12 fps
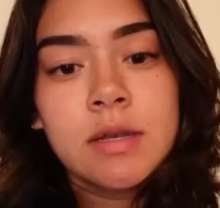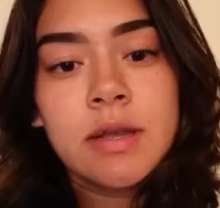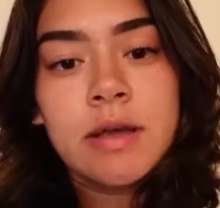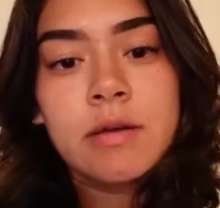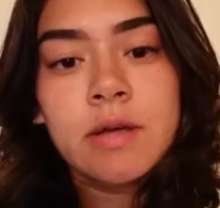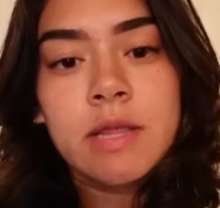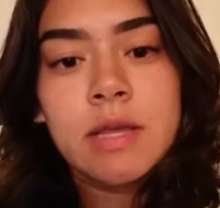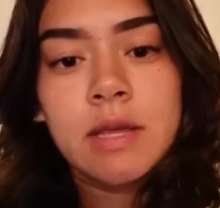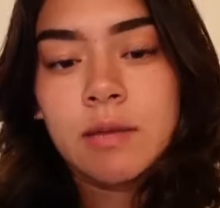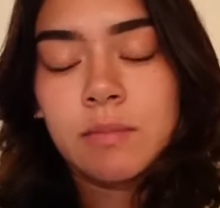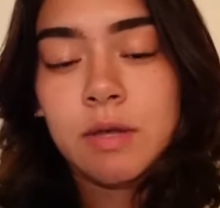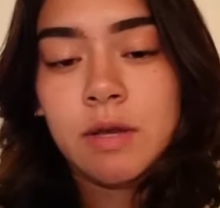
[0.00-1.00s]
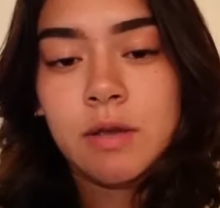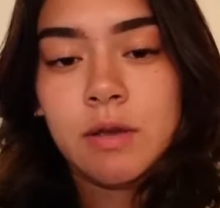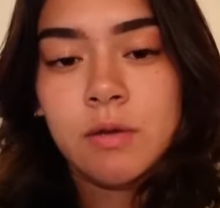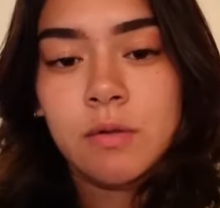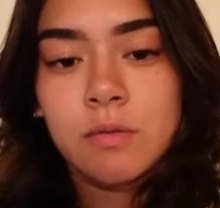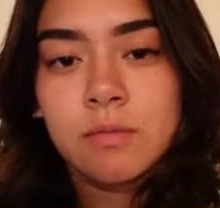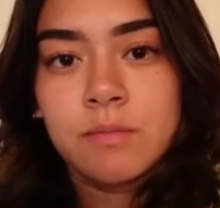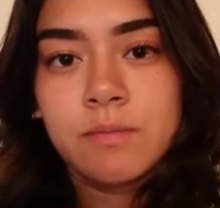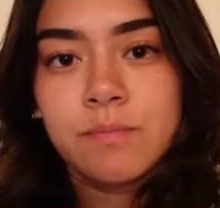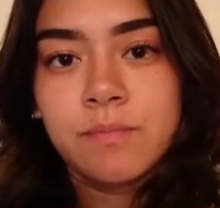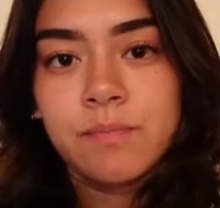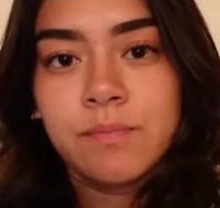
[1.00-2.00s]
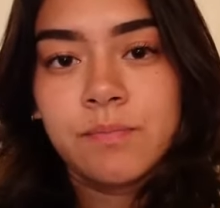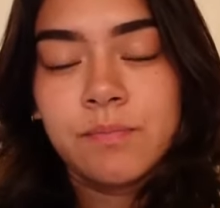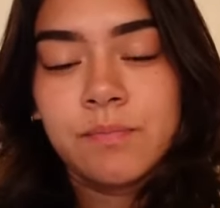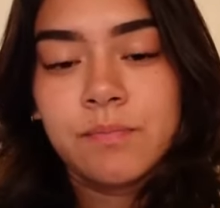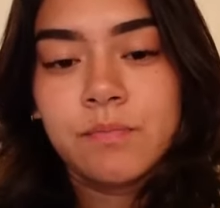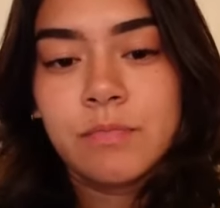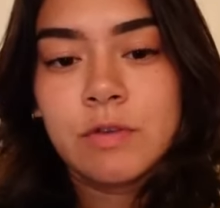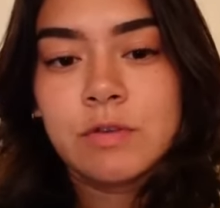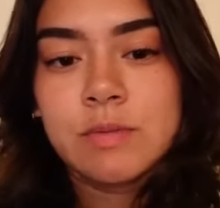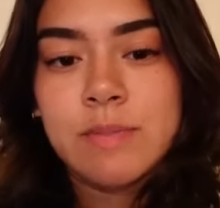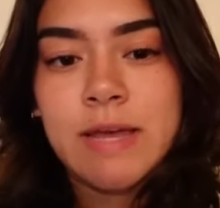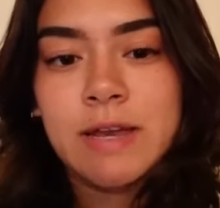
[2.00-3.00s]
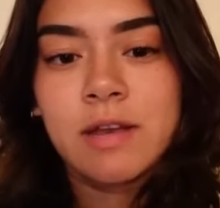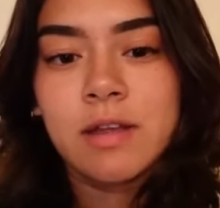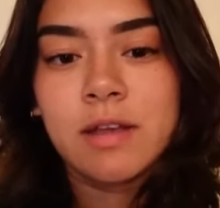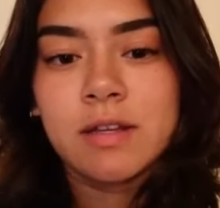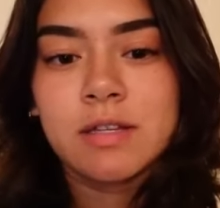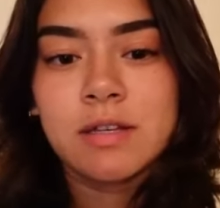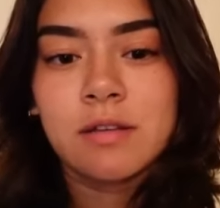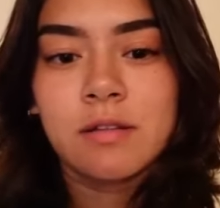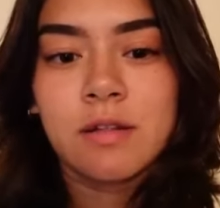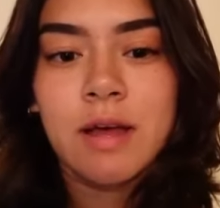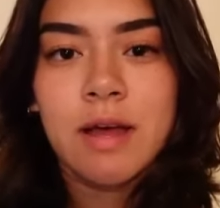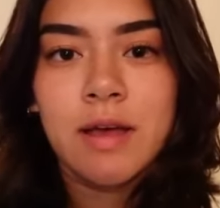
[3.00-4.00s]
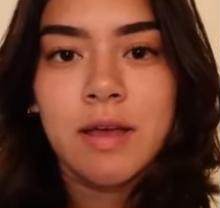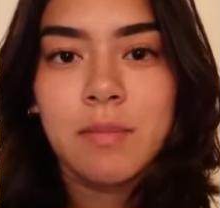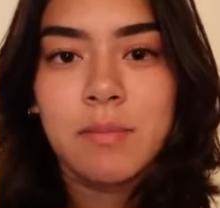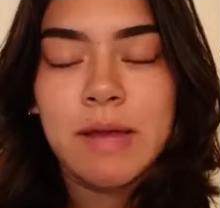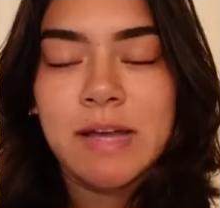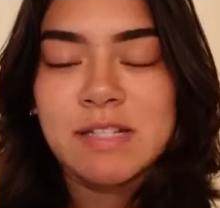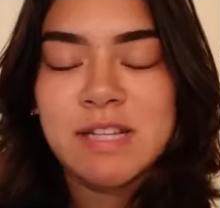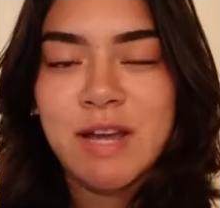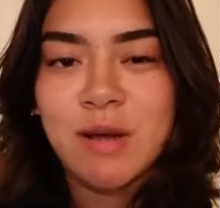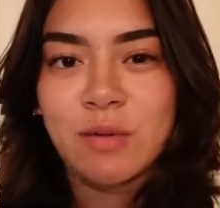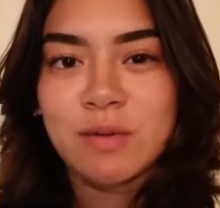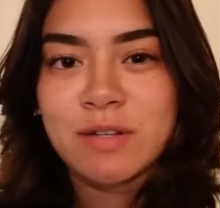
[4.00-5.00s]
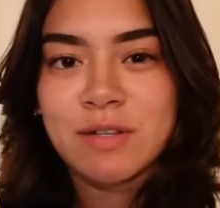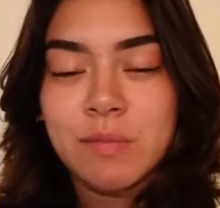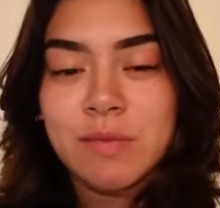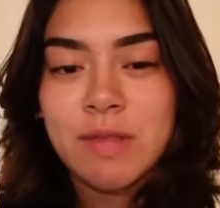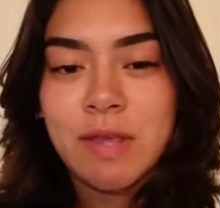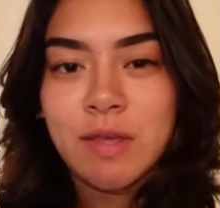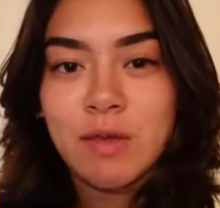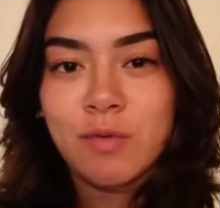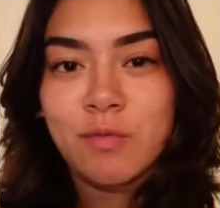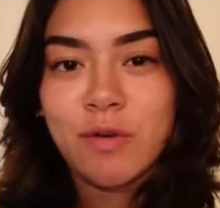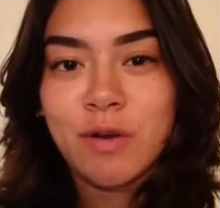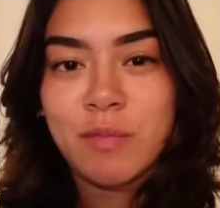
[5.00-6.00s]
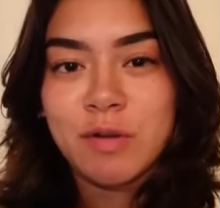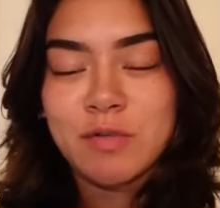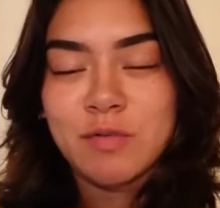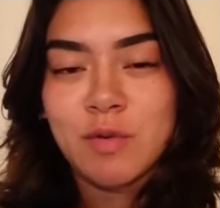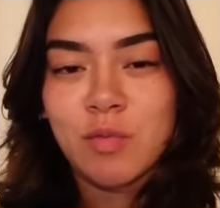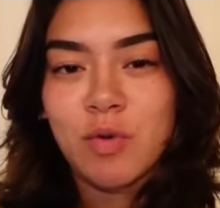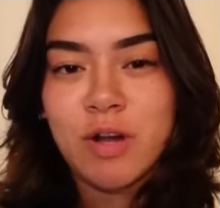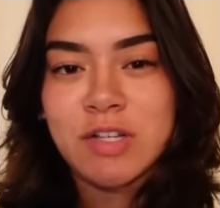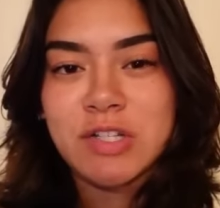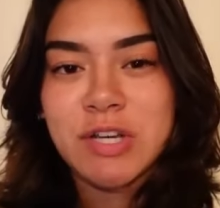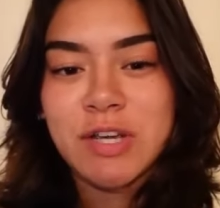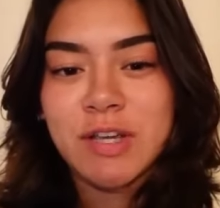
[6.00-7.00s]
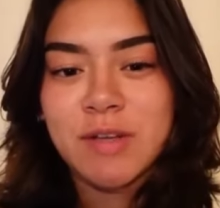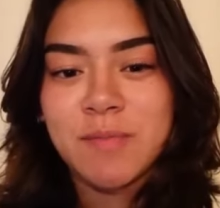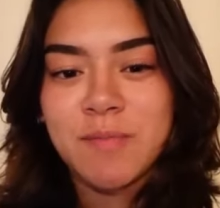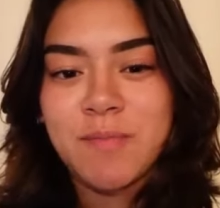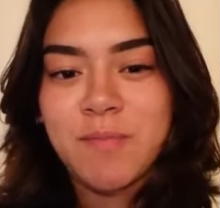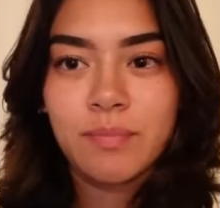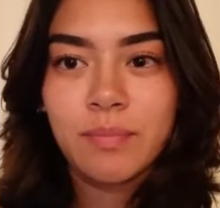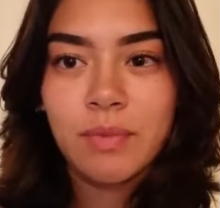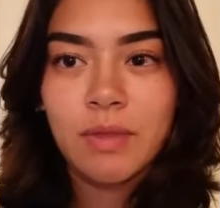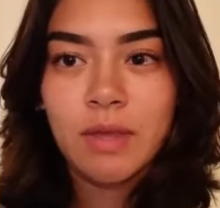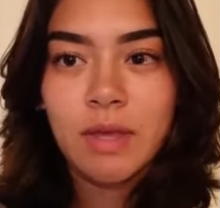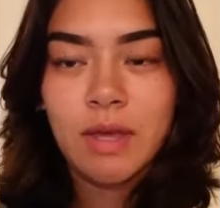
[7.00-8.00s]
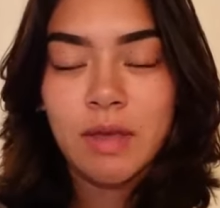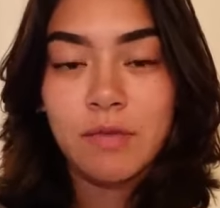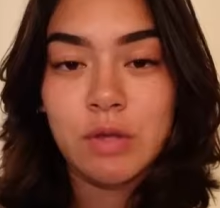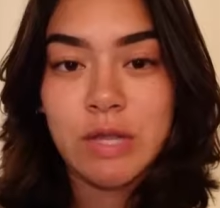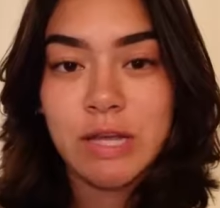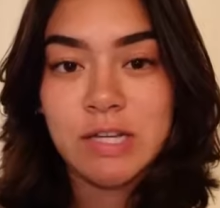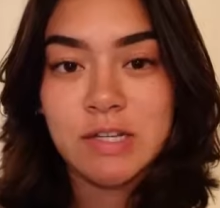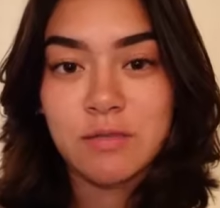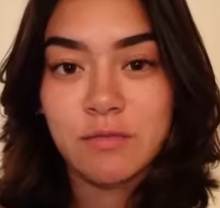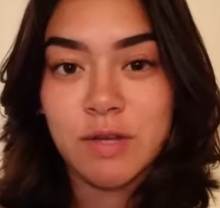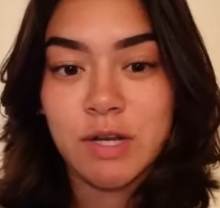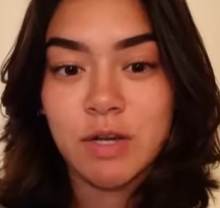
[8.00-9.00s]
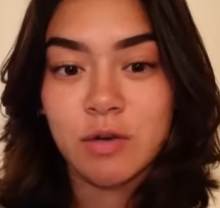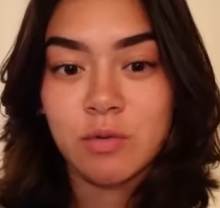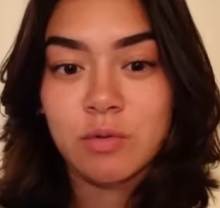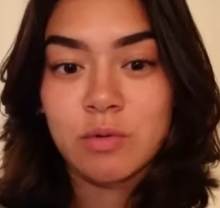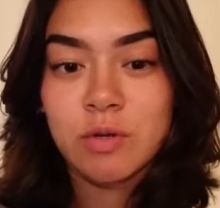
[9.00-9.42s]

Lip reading: Now I think I'm gonna go do some editing until I pass out. Thank you very much for watching. If you liked the video,